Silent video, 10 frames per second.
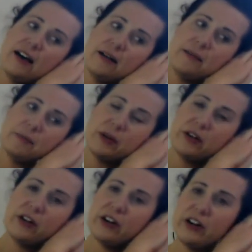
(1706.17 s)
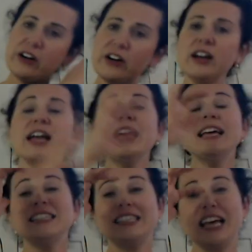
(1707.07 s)
slumber,
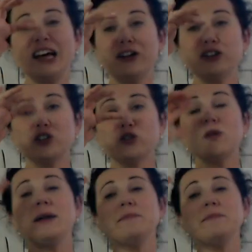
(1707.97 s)
till Trump